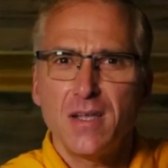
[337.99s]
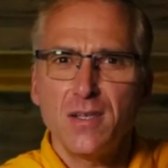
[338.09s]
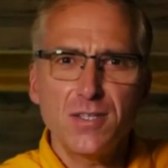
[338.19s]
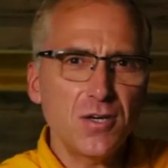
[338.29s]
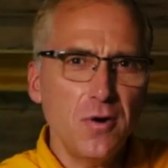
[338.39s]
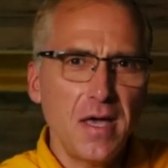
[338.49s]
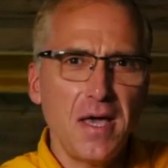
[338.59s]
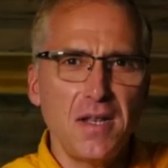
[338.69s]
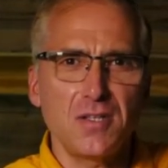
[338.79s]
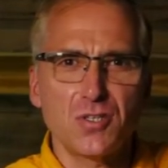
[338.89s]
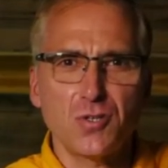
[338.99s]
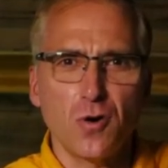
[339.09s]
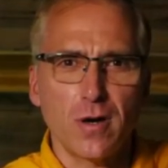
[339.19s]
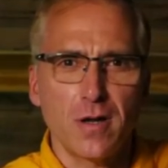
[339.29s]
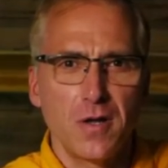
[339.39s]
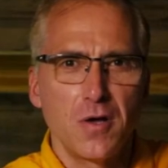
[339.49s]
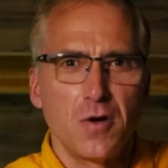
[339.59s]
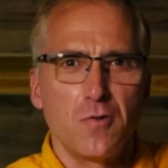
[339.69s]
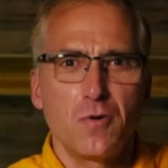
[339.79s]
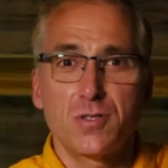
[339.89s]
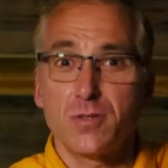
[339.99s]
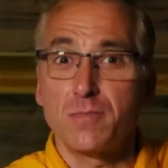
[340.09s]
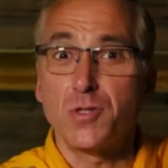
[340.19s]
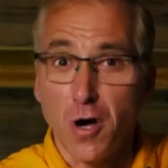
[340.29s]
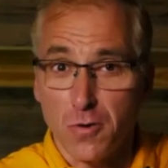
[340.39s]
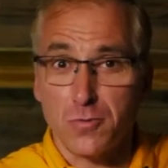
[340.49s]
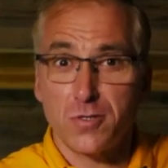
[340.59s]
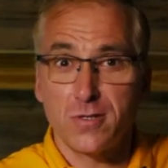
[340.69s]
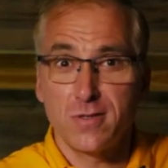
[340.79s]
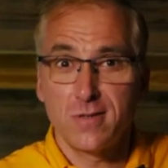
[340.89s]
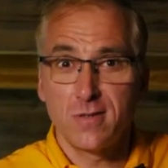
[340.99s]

Let's go ahead and start with some don'ts.